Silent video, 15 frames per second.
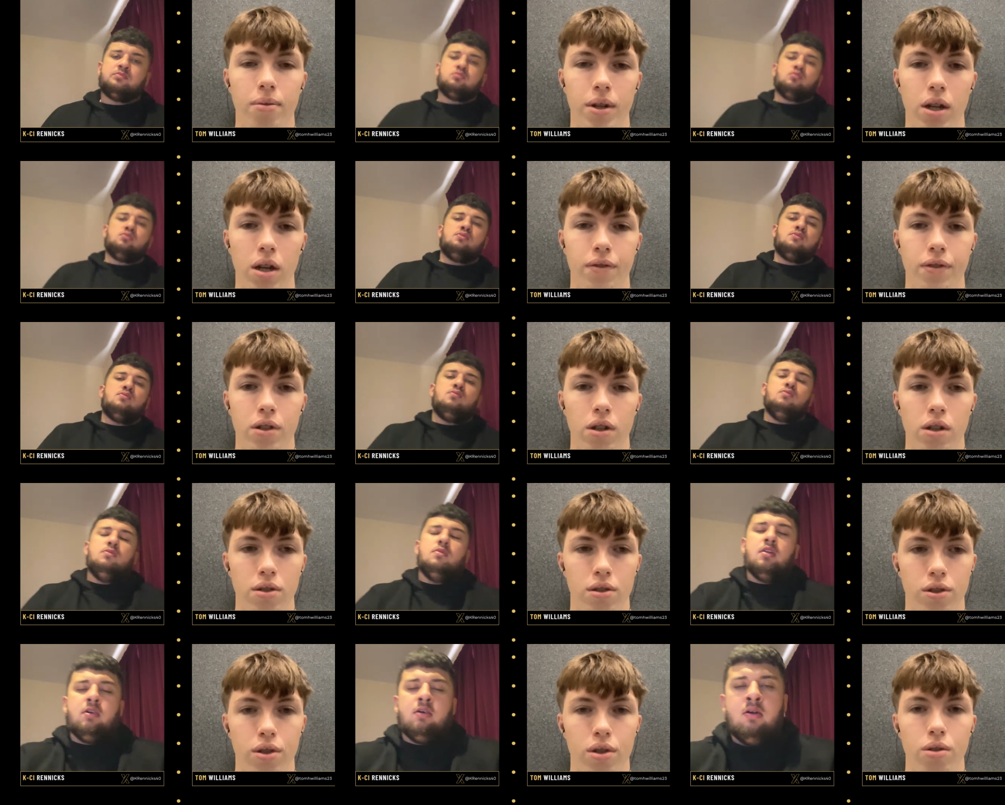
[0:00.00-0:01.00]
Speaker 1: going to go for
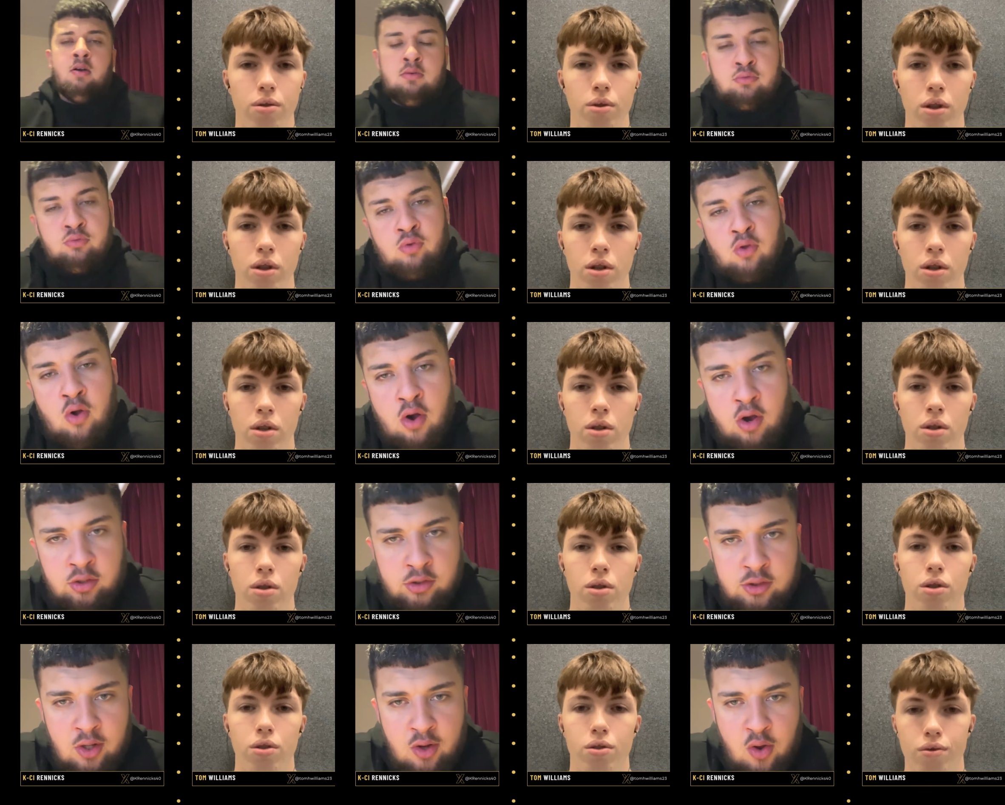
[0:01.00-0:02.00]
Notts two,
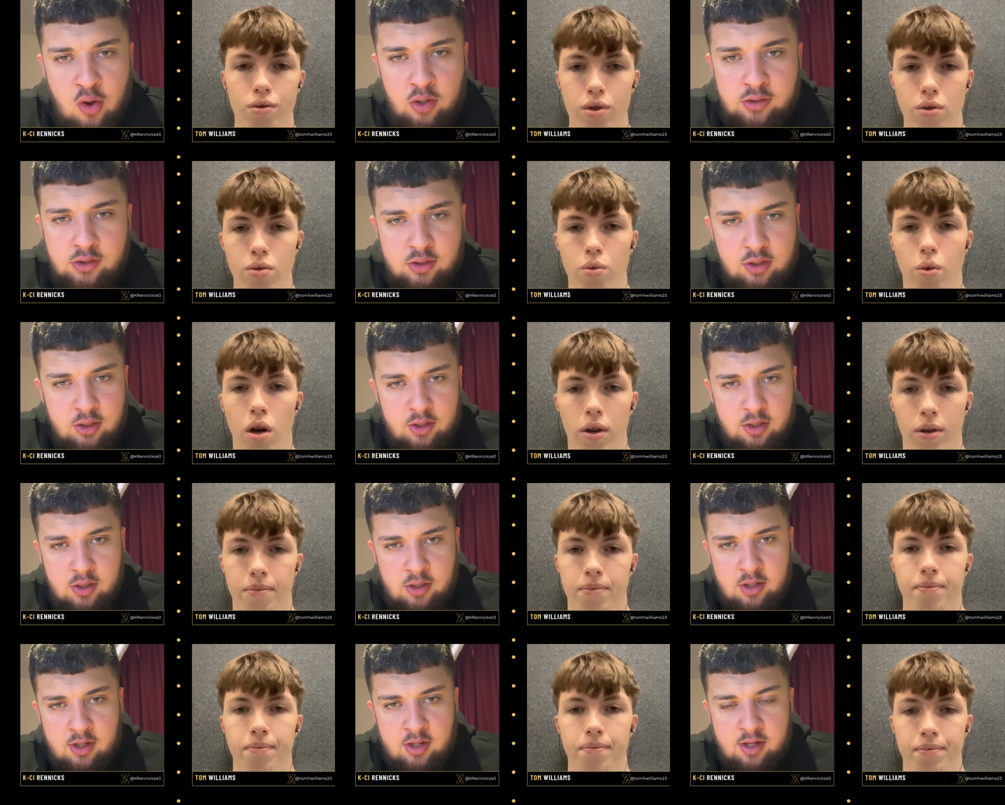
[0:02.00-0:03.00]
Crewe one.
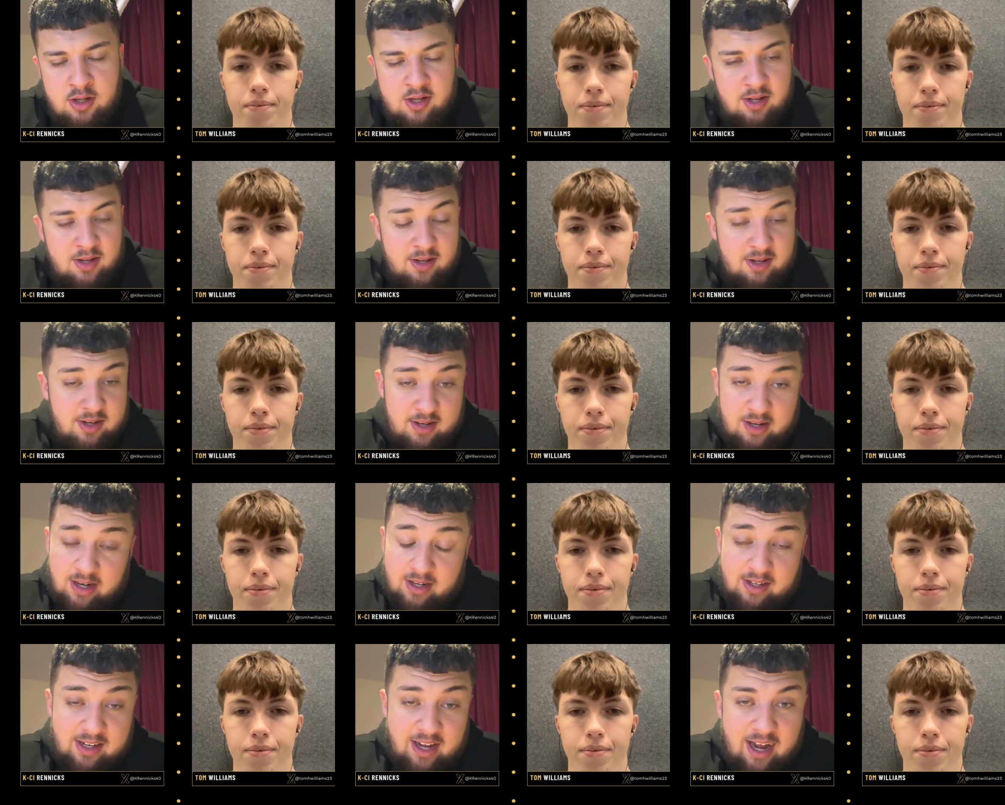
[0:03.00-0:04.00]

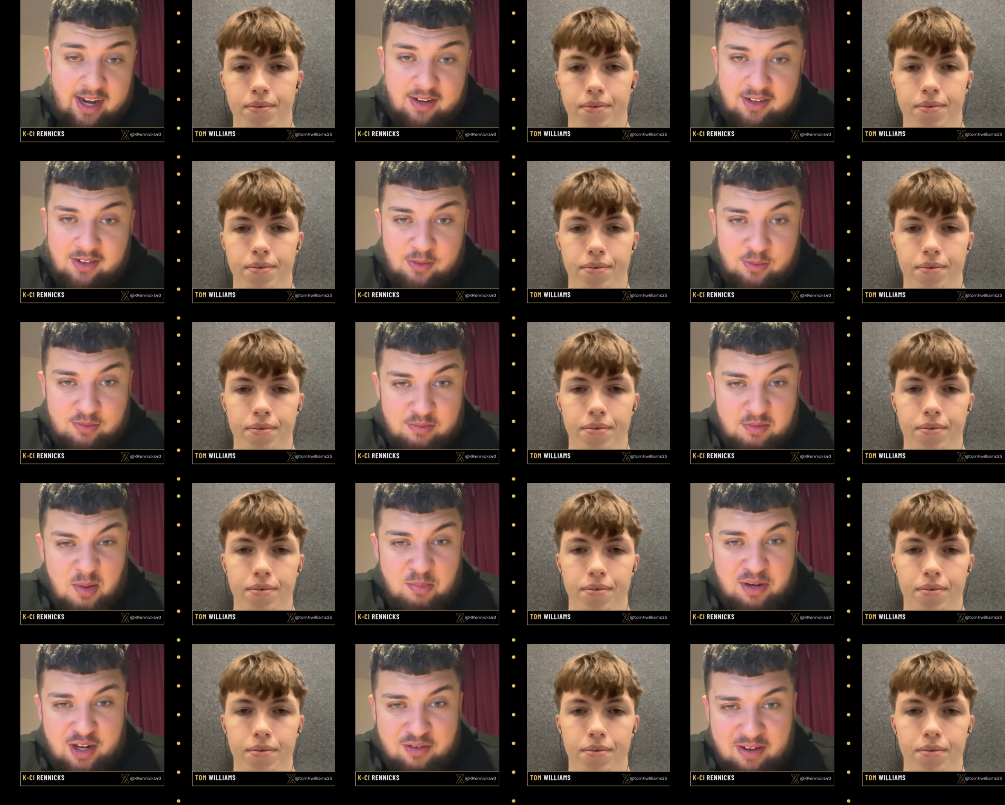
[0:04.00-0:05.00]
Speaker 2: And again, look,
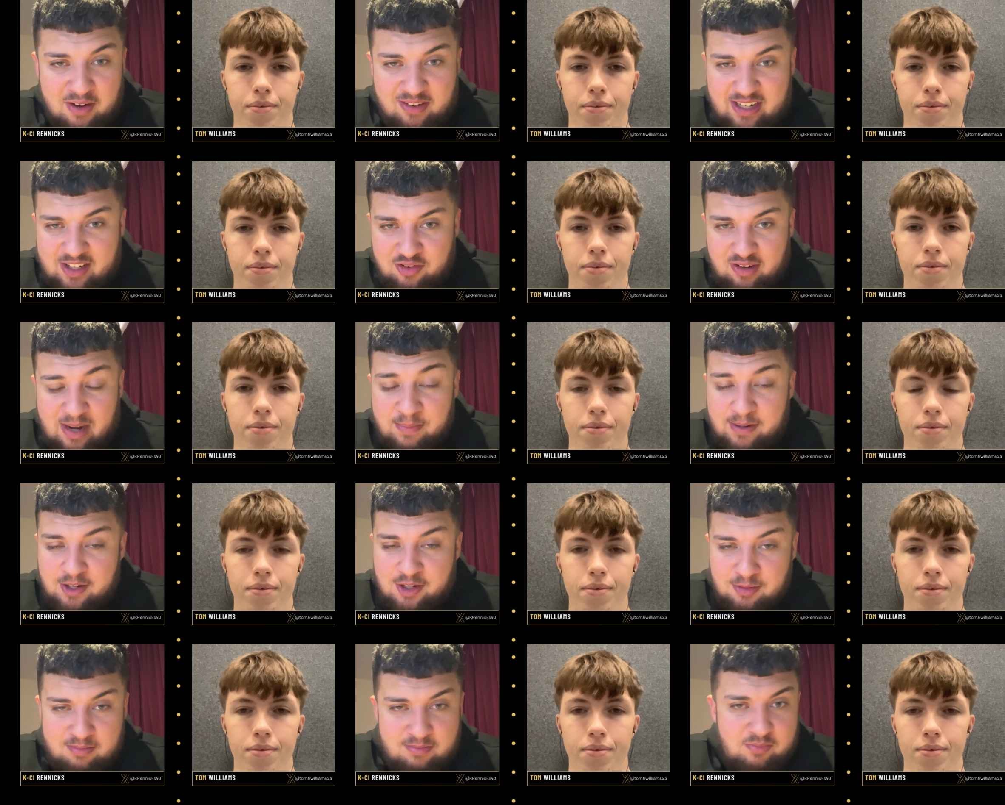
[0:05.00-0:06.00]
the perfect way to
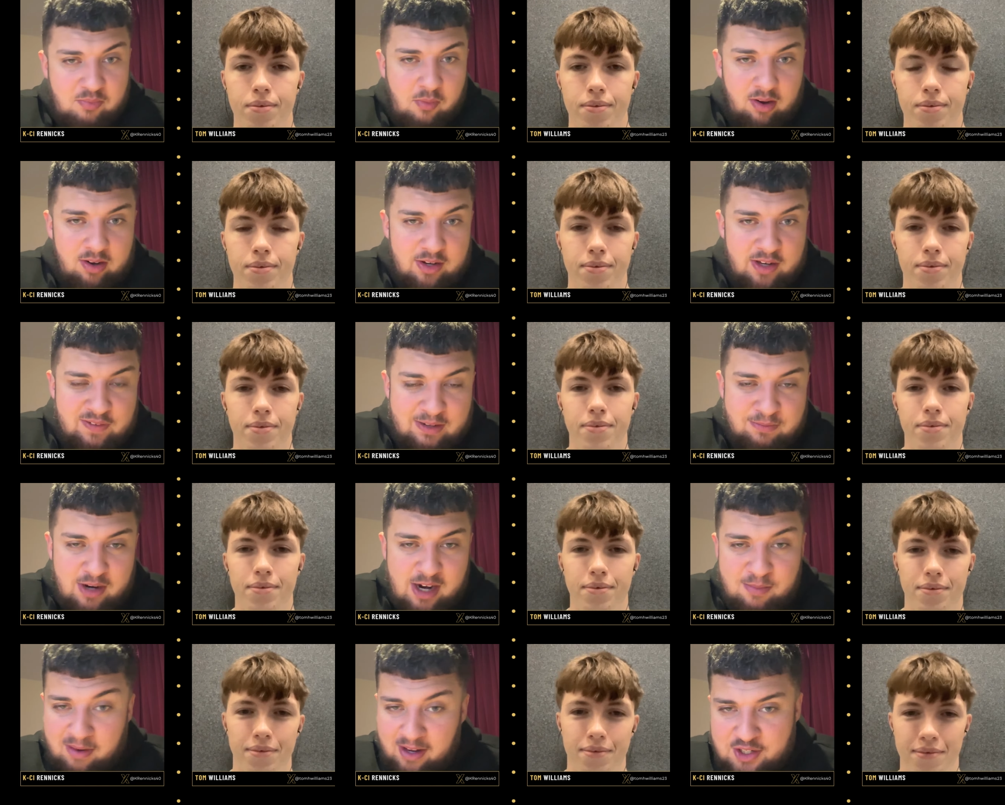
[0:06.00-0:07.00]
wrap it up.
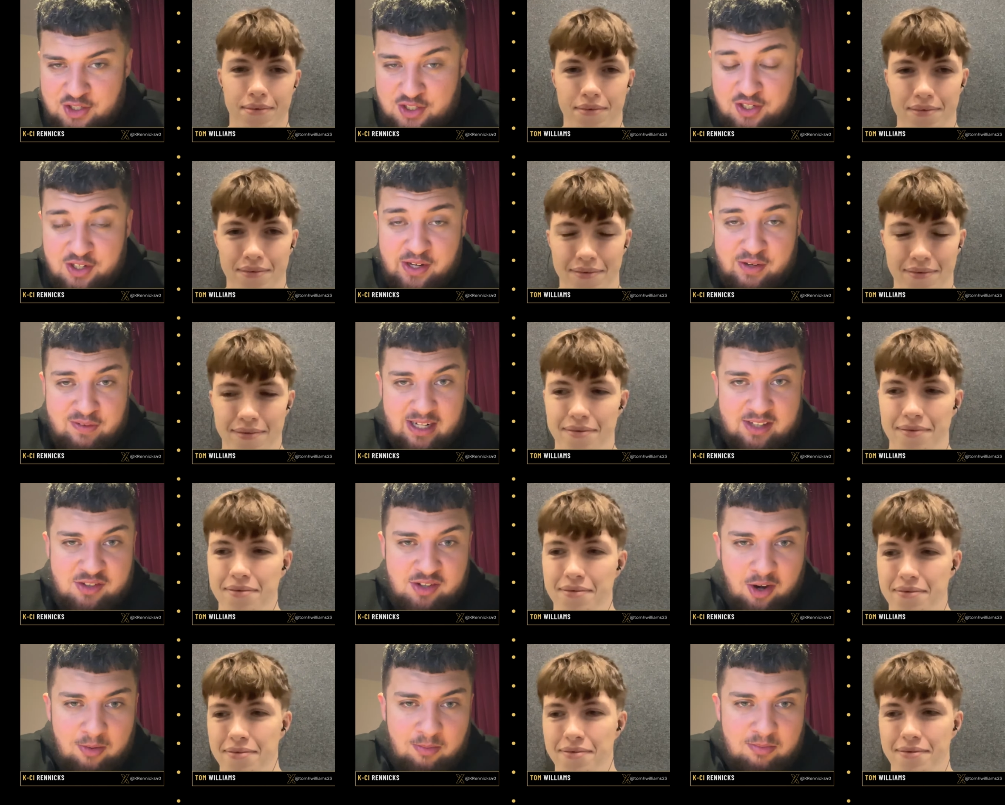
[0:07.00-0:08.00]
You've had my prediction and
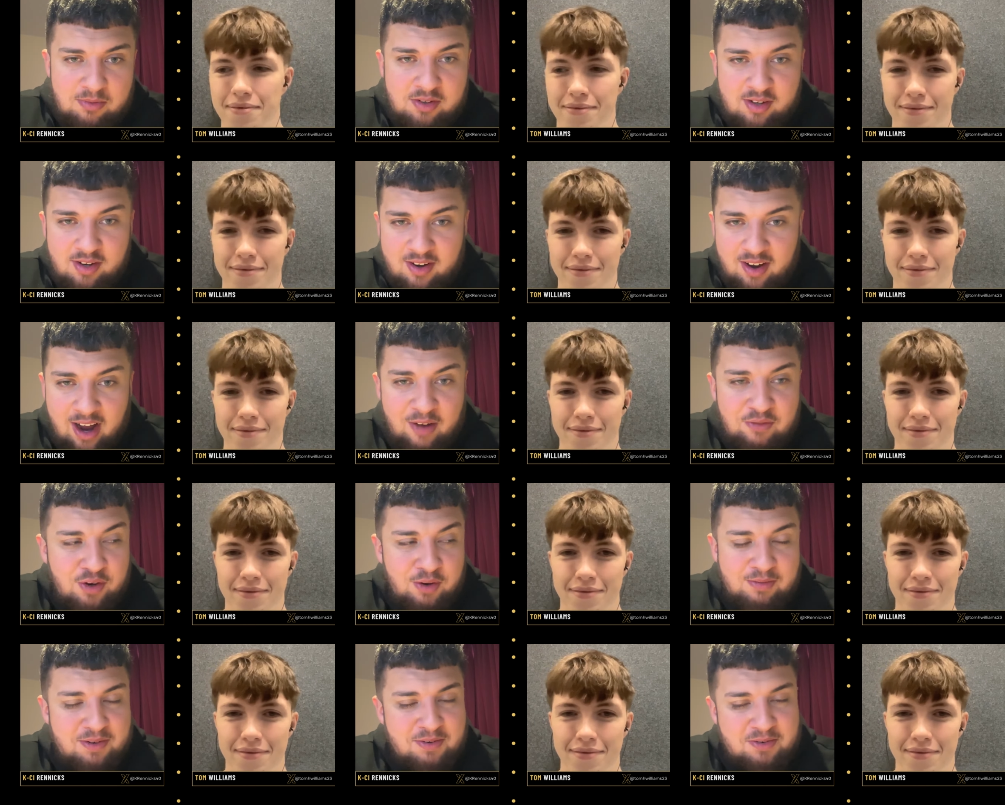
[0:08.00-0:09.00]
you've had Tom's.
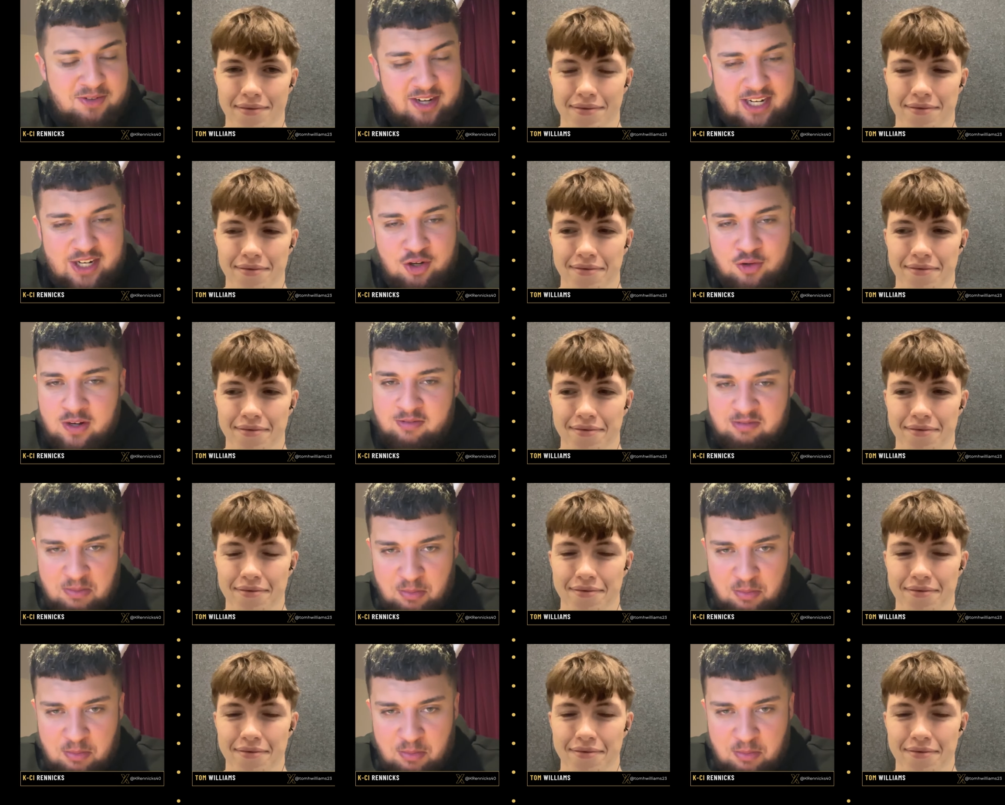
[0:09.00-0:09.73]
I've gone for three and a